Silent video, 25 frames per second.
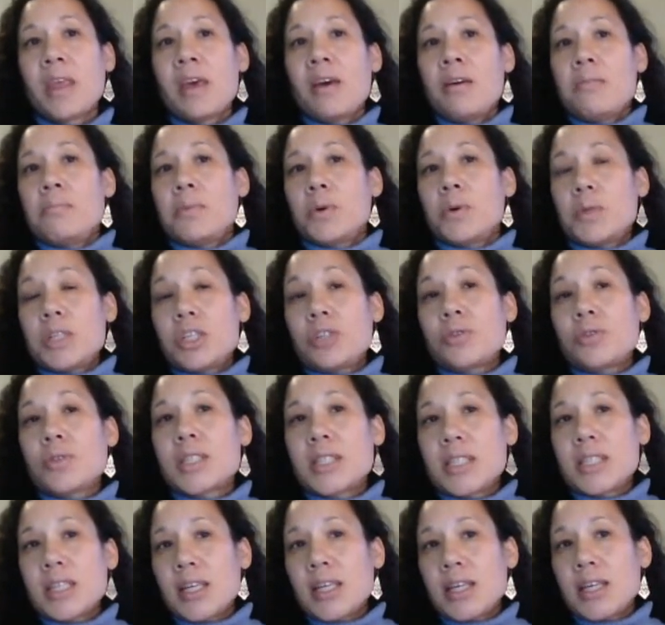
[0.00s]
But what you
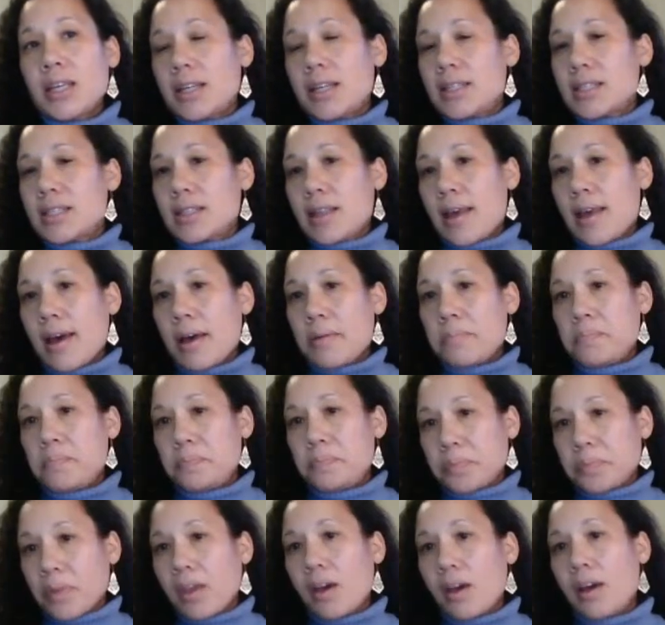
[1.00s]
see is
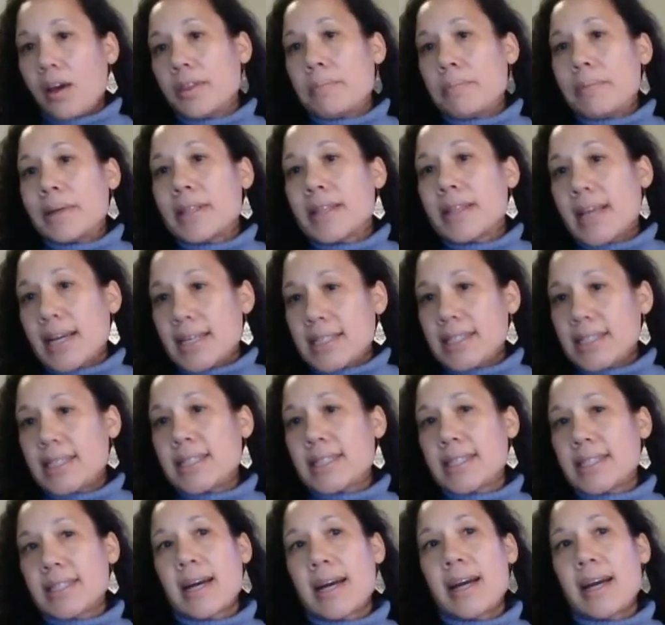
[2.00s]
that on the
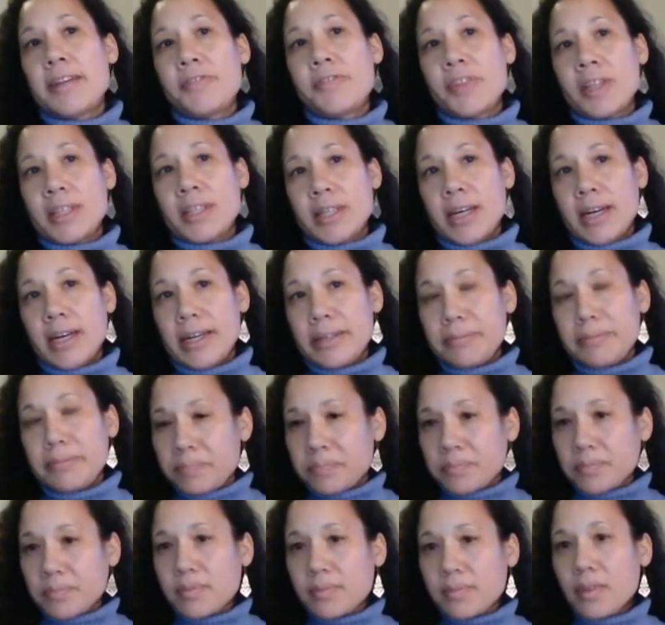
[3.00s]
Bethesda side of the
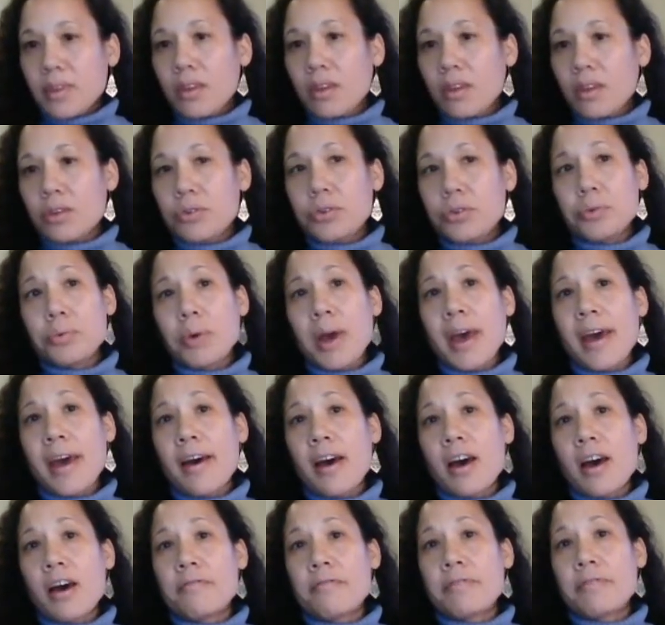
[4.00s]
line, you
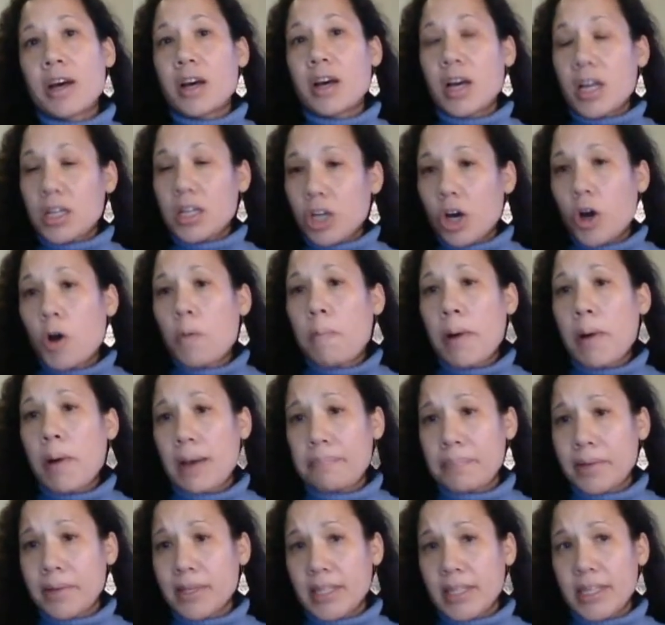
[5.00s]
have a low
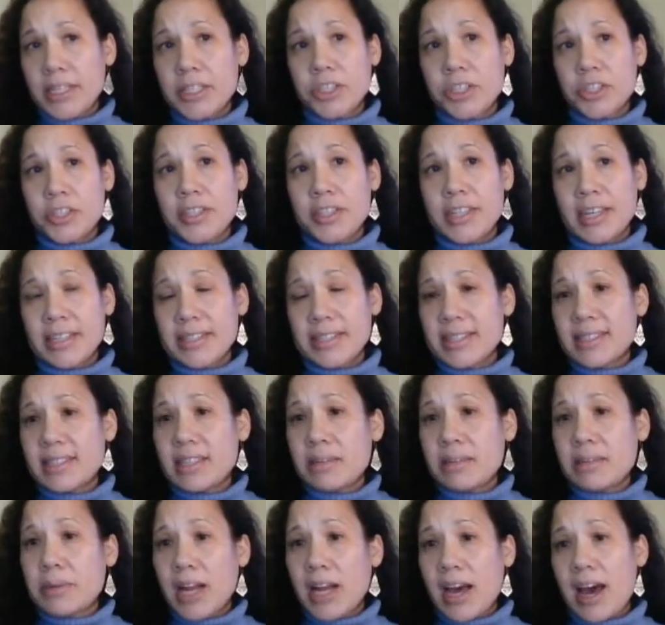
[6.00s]
population
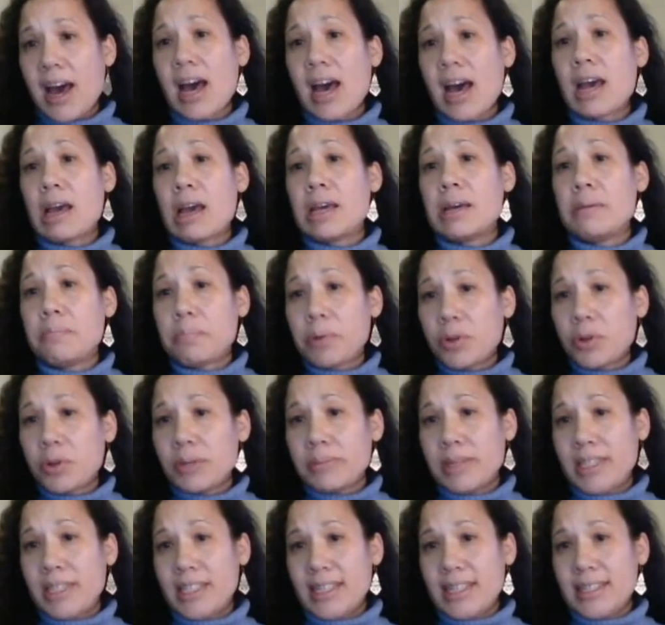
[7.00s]
density, but a high
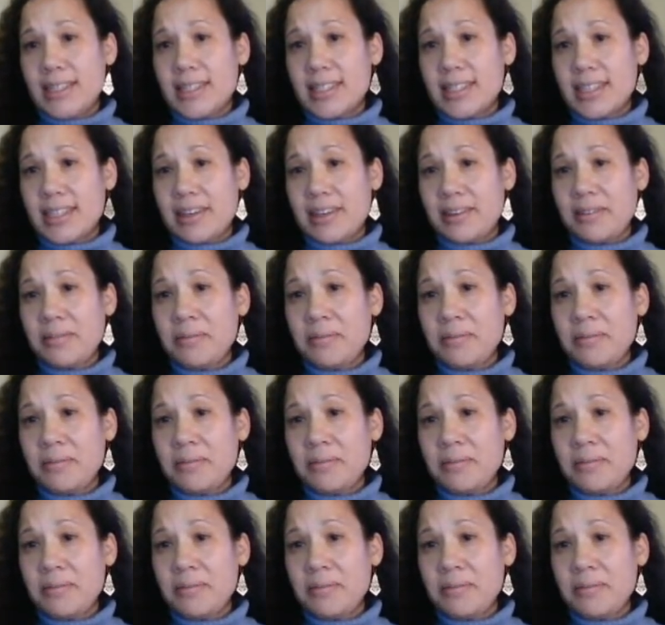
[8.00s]
employment density.